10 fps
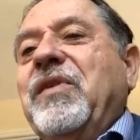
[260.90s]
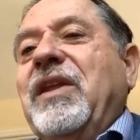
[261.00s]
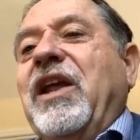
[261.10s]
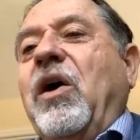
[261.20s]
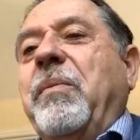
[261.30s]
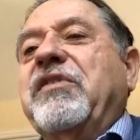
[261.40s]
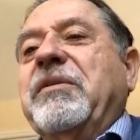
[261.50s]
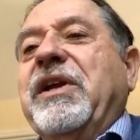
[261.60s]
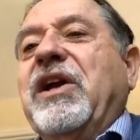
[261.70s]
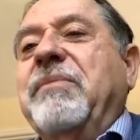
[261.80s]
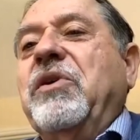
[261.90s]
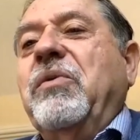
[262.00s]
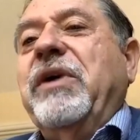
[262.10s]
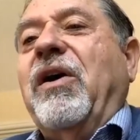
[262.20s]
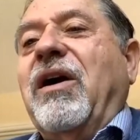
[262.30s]
and help us to become who
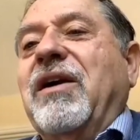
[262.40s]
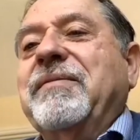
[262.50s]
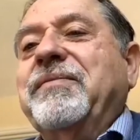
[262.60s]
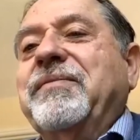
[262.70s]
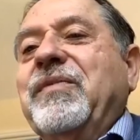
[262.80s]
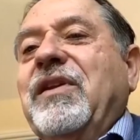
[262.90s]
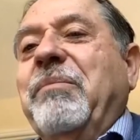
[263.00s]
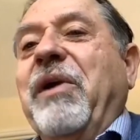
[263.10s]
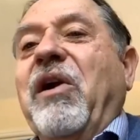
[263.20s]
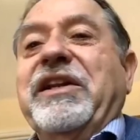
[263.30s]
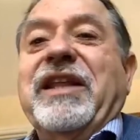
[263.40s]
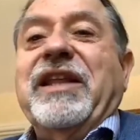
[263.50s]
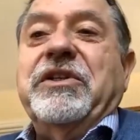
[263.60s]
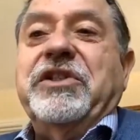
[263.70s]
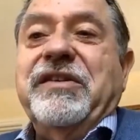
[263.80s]
we are. Mary did
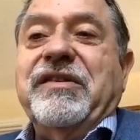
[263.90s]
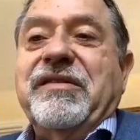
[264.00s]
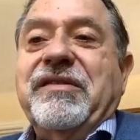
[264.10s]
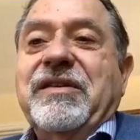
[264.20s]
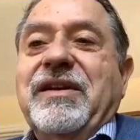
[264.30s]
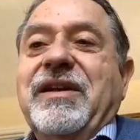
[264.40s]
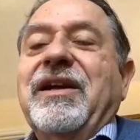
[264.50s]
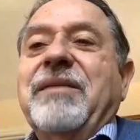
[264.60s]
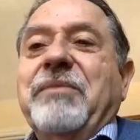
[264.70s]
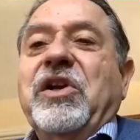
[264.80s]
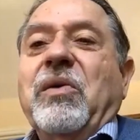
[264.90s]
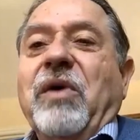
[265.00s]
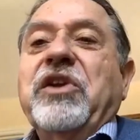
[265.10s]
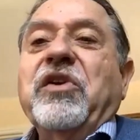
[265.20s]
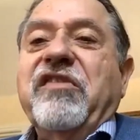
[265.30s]
that with Jesus. But you know
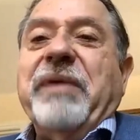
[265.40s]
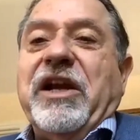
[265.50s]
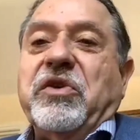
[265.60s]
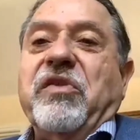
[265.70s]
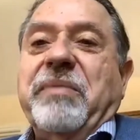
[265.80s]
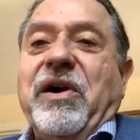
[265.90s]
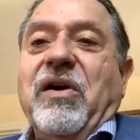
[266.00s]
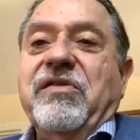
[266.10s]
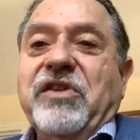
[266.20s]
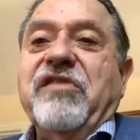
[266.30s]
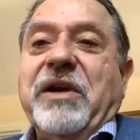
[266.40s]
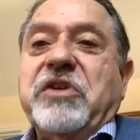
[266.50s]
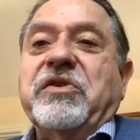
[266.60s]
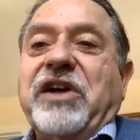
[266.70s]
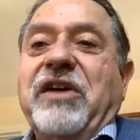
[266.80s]
what? You're special, Sparrows. You're a
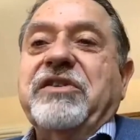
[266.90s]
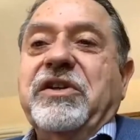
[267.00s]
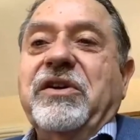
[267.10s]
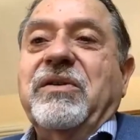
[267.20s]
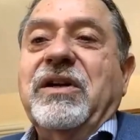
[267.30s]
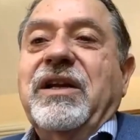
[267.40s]
special child too.